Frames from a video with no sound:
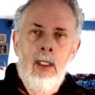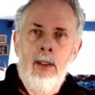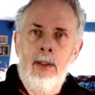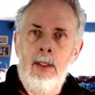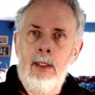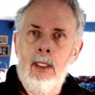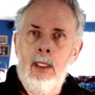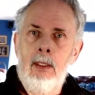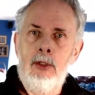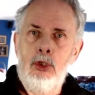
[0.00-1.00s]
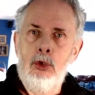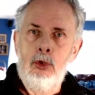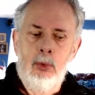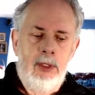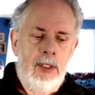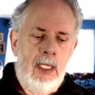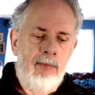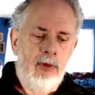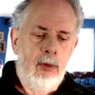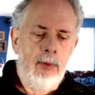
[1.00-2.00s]
the uh, issues with the
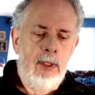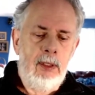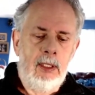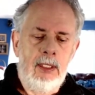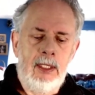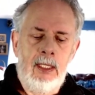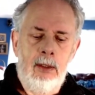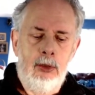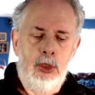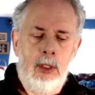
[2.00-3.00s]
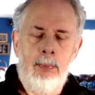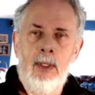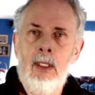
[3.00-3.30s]
Evergreen container ship